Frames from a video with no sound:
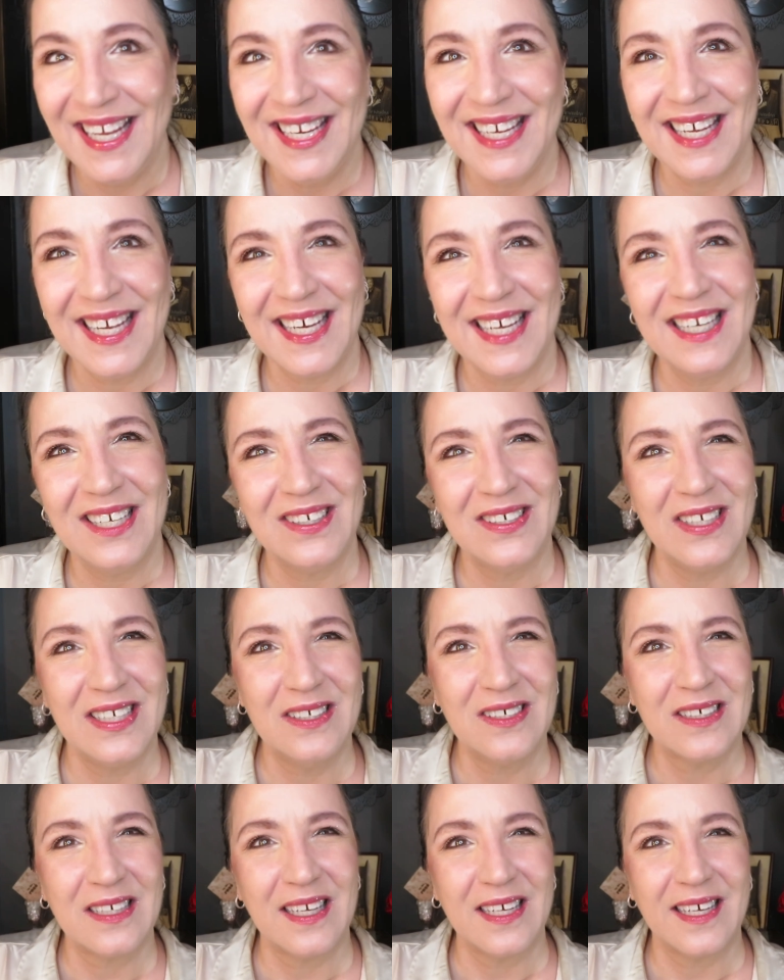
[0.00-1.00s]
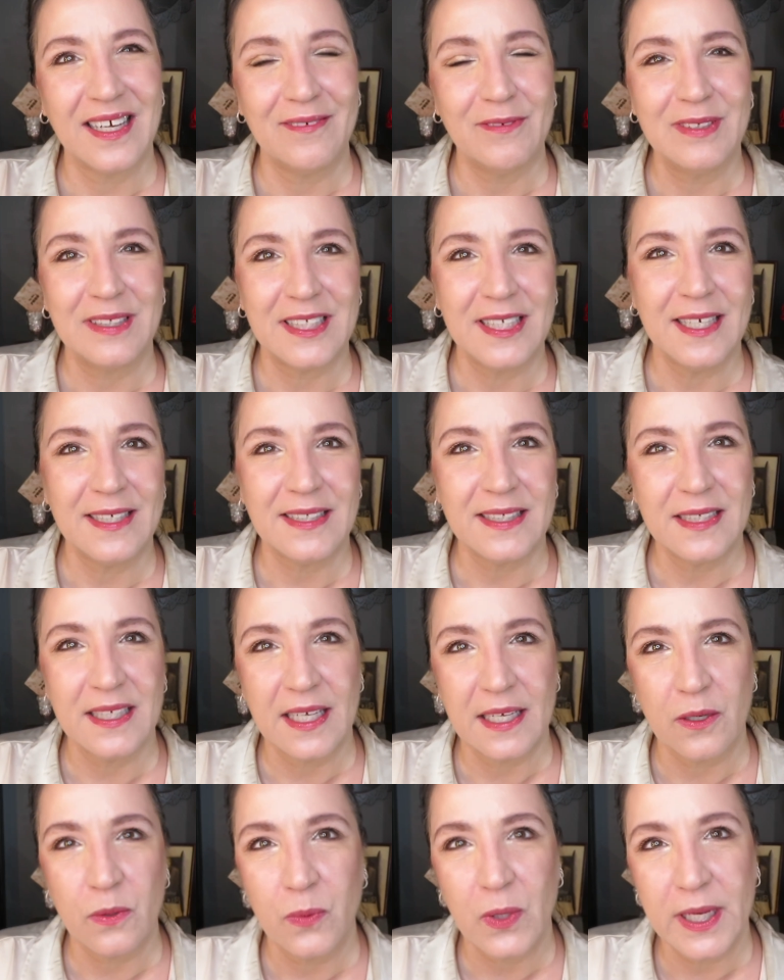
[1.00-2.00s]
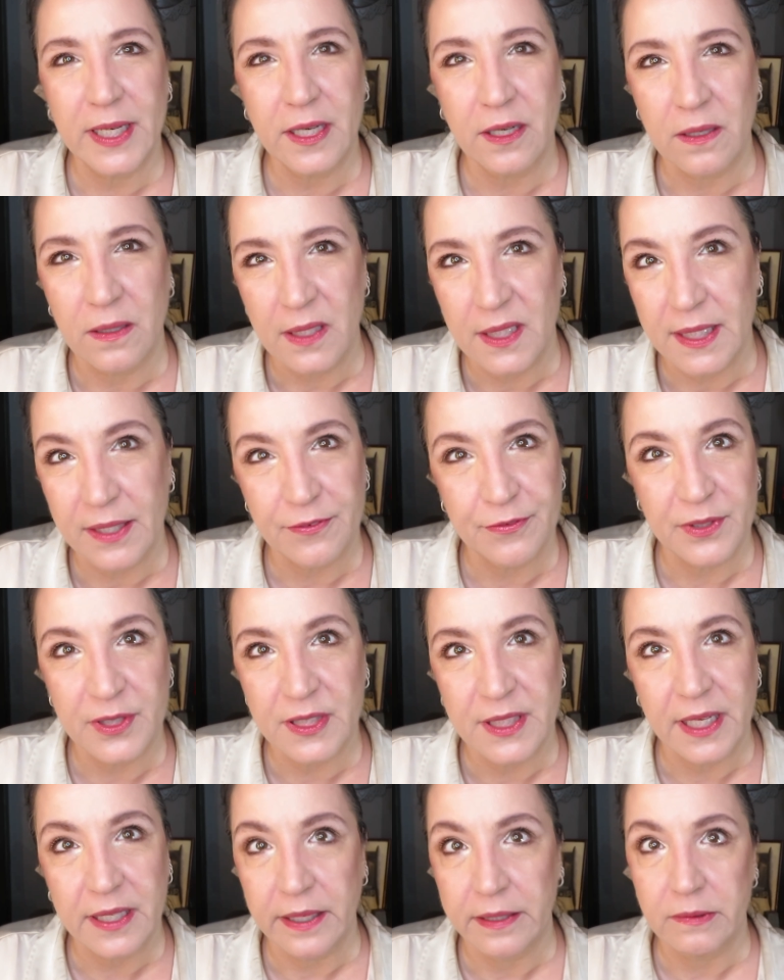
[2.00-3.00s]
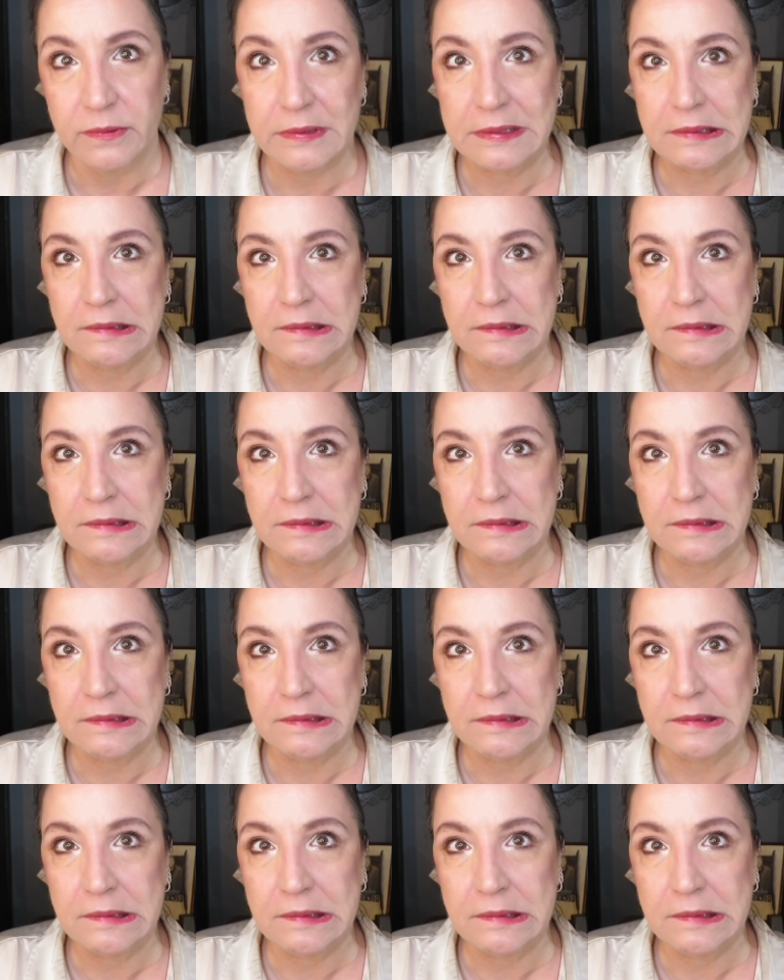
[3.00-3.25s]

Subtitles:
Yeah, I know, I looked like I was dancing like a white girl there for a second.